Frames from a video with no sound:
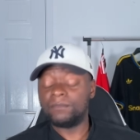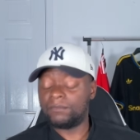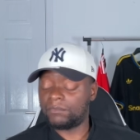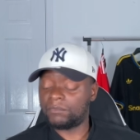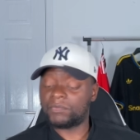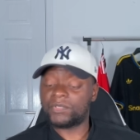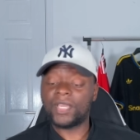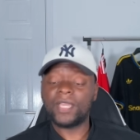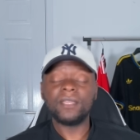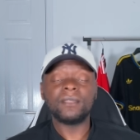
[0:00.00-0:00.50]

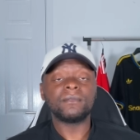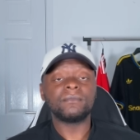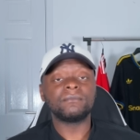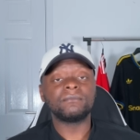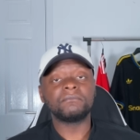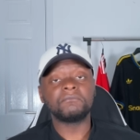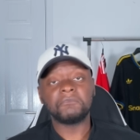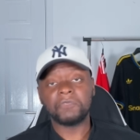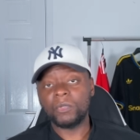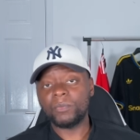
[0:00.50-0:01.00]
Okay,
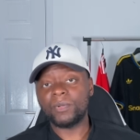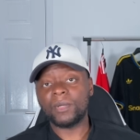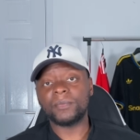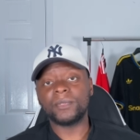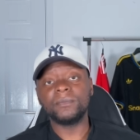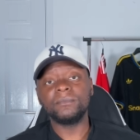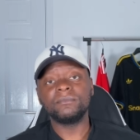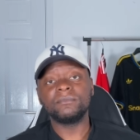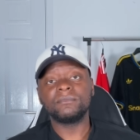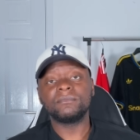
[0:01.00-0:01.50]
no
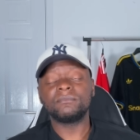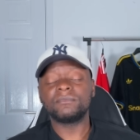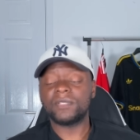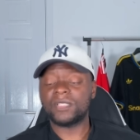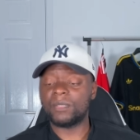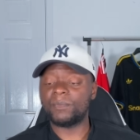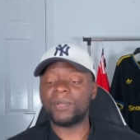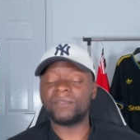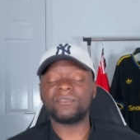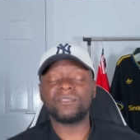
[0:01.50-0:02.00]
problem. It's
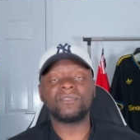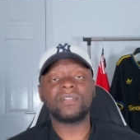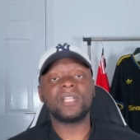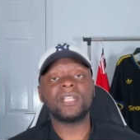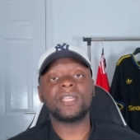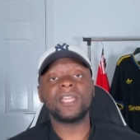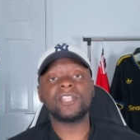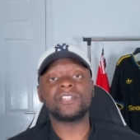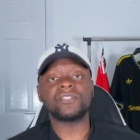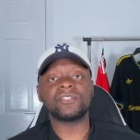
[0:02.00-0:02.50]
above the
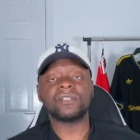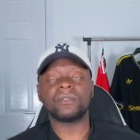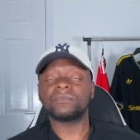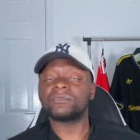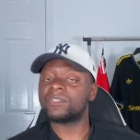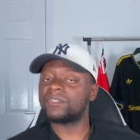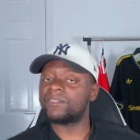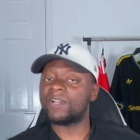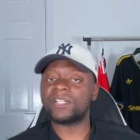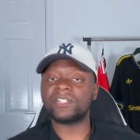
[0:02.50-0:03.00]
relegation zone.
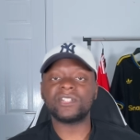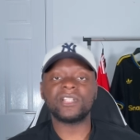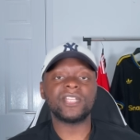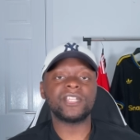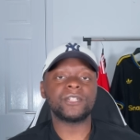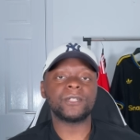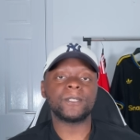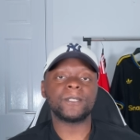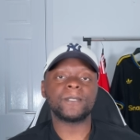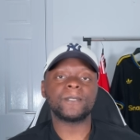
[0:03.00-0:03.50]

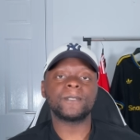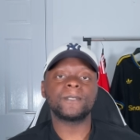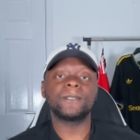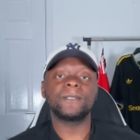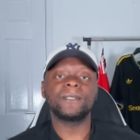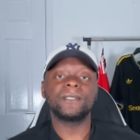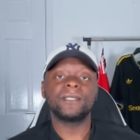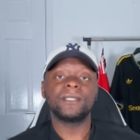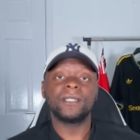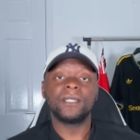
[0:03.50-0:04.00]
Congratulations.
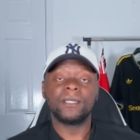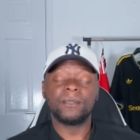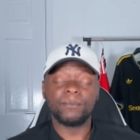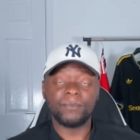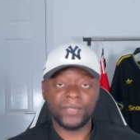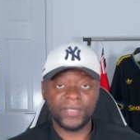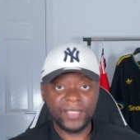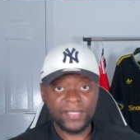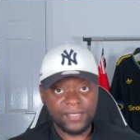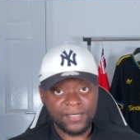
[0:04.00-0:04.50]
But
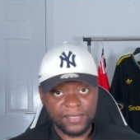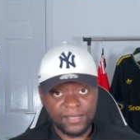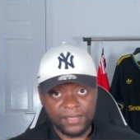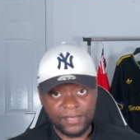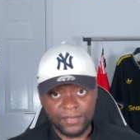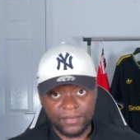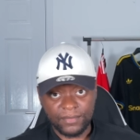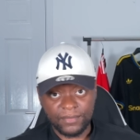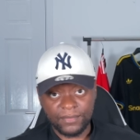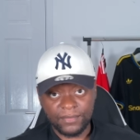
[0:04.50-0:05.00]
this
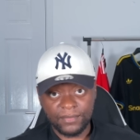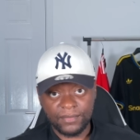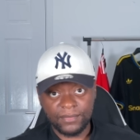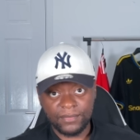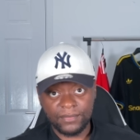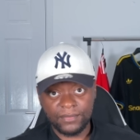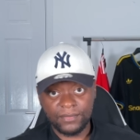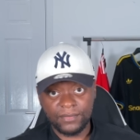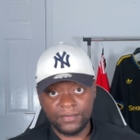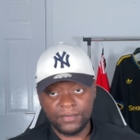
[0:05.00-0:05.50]
season,
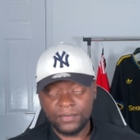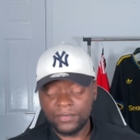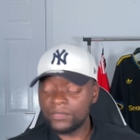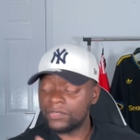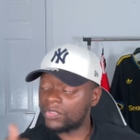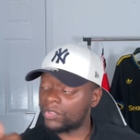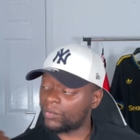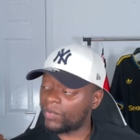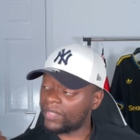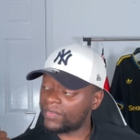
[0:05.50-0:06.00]

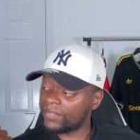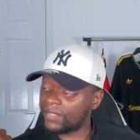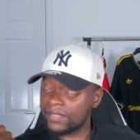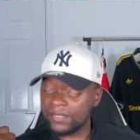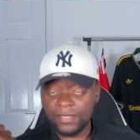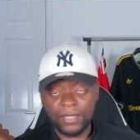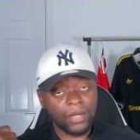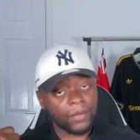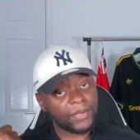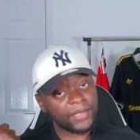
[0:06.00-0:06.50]
the way things are
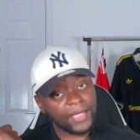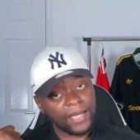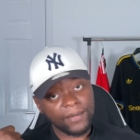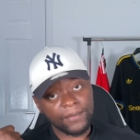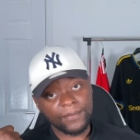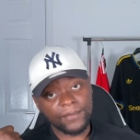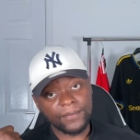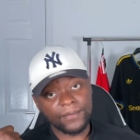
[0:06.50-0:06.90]
going now,